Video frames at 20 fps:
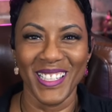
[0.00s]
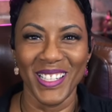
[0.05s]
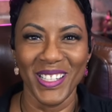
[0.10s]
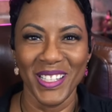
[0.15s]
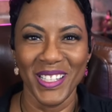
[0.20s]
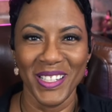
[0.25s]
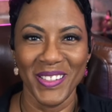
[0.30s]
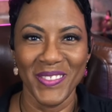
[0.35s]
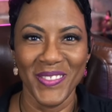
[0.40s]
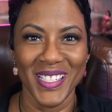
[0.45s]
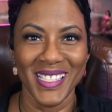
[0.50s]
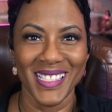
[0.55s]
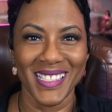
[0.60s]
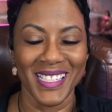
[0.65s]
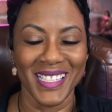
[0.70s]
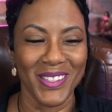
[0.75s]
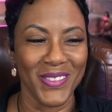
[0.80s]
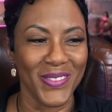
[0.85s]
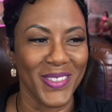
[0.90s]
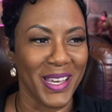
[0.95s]
Let me
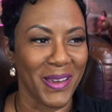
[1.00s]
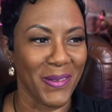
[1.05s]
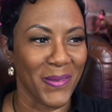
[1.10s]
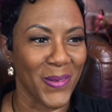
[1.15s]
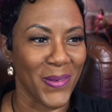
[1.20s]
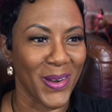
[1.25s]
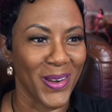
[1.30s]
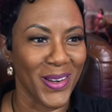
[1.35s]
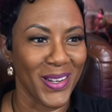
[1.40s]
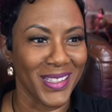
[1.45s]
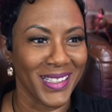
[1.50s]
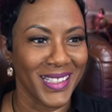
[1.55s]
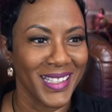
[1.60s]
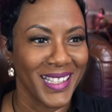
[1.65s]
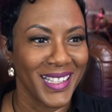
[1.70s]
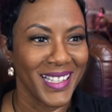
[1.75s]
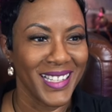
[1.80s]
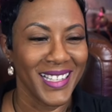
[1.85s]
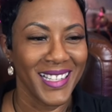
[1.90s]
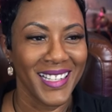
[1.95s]
see if that worked.
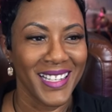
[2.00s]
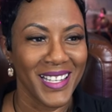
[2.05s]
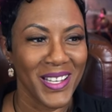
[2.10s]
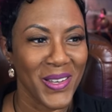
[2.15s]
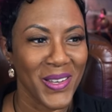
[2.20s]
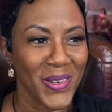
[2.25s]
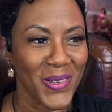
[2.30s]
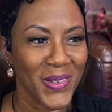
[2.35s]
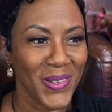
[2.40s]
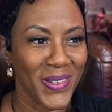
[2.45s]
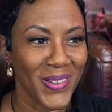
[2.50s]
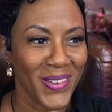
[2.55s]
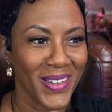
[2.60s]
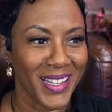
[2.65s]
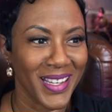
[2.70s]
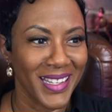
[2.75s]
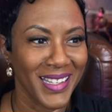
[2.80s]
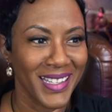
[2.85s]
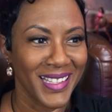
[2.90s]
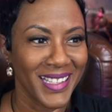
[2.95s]
Hold
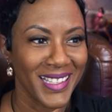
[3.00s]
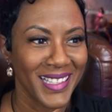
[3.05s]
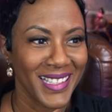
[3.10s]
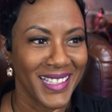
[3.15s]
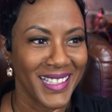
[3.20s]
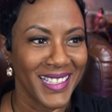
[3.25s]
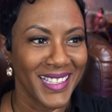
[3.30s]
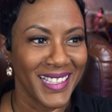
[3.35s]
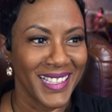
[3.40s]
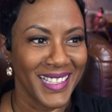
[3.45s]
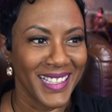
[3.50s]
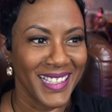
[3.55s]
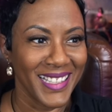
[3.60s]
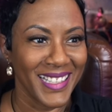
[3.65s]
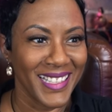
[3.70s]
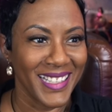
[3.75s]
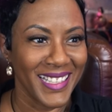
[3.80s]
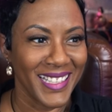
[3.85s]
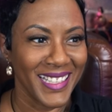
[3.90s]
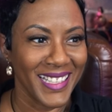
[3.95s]
on.
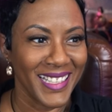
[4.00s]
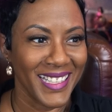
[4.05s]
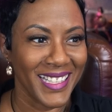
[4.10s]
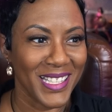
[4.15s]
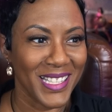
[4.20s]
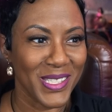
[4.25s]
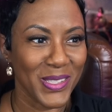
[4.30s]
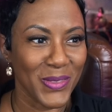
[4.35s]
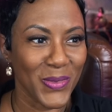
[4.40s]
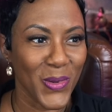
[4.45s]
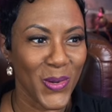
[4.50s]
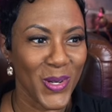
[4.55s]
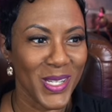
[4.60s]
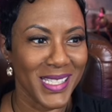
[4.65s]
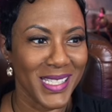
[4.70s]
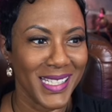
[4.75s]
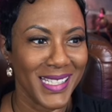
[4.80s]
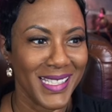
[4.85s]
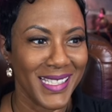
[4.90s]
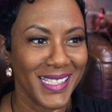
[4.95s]
Because, of course,
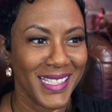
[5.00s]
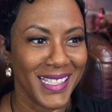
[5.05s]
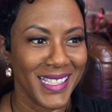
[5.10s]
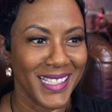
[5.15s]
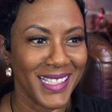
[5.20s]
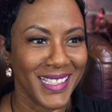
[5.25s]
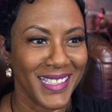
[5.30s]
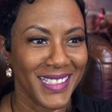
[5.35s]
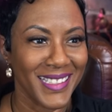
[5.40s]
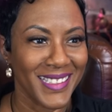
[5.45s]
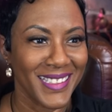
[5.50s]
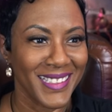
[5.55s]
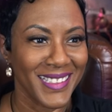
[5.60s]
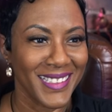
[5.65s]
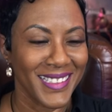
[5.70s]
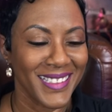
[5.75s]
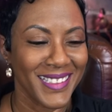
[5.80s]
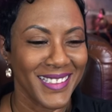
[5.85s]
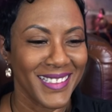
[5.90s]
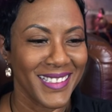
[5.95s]
he did it
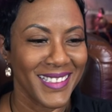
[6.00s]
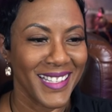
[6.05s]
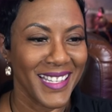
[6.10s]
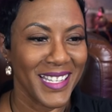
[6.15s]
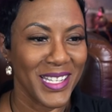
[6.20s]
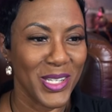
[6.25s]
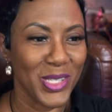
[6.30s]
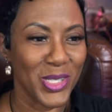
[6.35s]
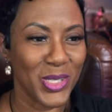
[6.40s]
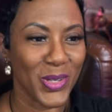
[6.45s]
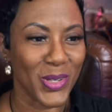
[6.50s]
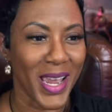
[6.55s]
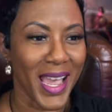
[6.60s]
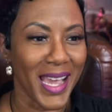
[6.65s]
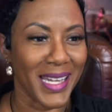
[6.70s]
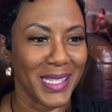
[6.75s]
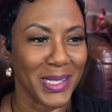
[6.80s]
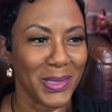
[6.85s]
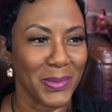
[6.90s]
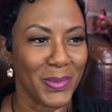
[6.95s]
and
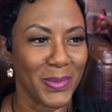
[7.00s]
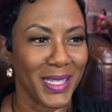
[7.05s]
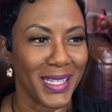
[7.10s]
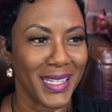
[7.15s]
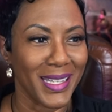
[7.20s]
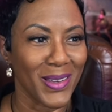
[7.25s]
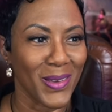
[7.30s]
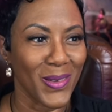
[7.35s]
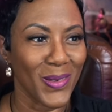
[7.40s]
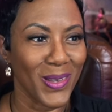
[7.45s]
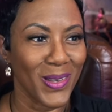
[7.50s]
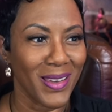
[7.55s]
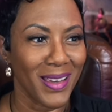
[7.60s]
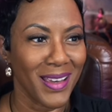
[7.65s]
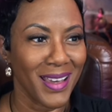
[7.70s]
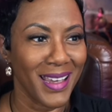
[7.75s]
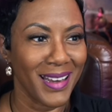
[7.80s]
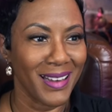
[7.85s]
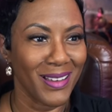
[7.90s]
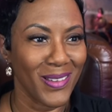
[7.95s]
distracted me. Hold
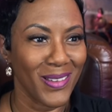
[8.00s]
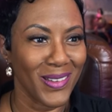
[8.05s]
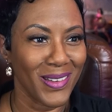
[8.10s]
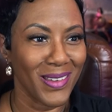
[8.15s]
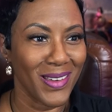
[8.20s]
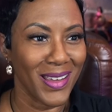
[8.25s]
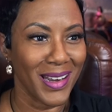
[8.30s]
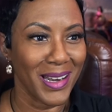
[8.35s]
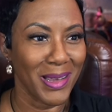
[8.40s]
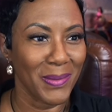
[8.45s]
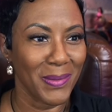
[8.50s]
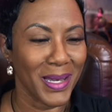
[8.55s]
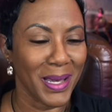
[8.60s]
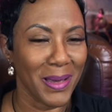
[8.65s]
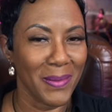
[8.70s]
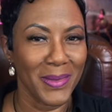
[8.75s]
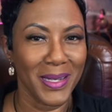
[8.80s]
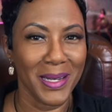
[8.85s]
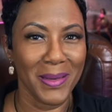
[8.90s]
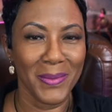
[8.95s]
on. I'm
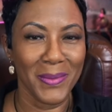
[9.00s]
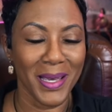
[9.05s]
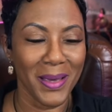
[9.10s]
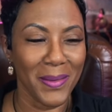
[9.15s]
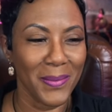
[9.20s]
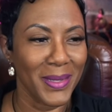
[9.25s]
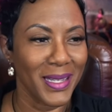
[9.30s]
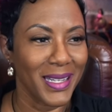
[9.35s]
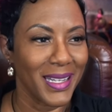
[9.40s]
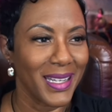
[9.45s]
coming.